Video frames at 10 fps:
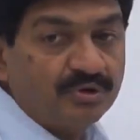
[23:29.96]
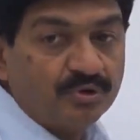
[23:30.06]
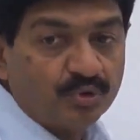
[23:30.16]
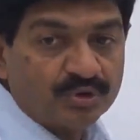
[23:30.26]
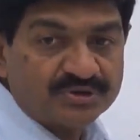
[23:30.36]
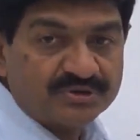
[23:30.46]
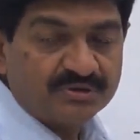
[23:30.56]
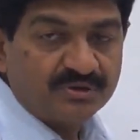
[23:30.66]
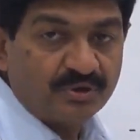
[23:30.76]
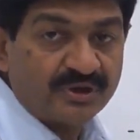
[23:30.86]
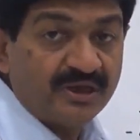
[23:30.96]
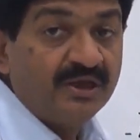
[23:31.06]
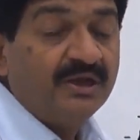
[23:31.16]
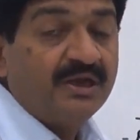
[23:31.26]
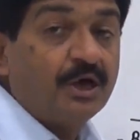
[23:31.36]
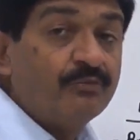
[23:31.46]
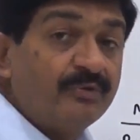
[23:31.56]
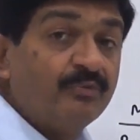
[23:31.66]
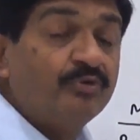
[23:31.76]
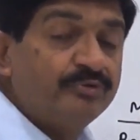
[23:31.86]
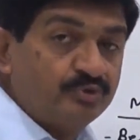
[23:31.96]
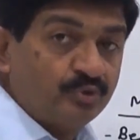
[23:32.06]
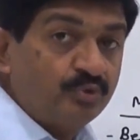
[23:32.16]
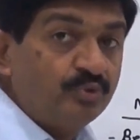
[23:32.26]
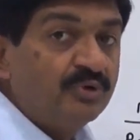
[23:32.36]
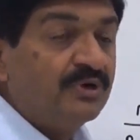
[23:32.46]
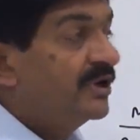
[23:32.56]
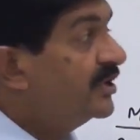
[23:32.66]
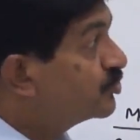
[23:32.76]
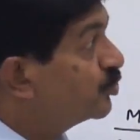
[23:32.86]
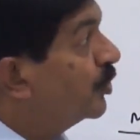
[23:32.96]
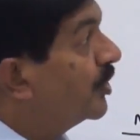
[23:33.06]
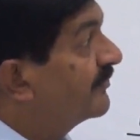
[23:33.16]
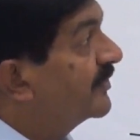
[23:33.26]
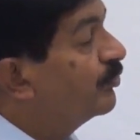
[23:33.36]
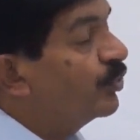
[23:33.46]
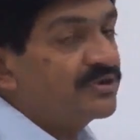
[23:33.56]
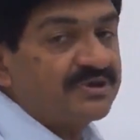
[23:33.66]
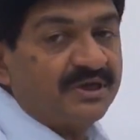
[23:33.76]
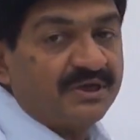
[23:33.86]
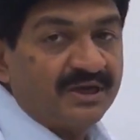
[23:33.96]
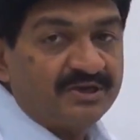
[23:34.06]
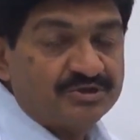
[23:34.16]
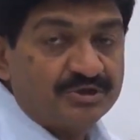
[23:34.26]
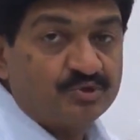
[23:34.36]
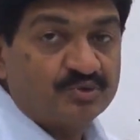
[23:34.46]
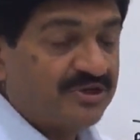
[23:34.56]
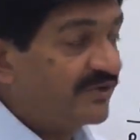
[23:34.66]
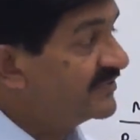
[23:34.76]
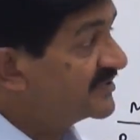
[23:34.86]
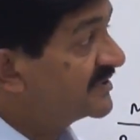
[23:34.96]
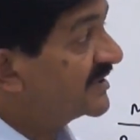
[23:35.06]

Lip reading: goods. Okay, now we move to issue of invoice in relation to services,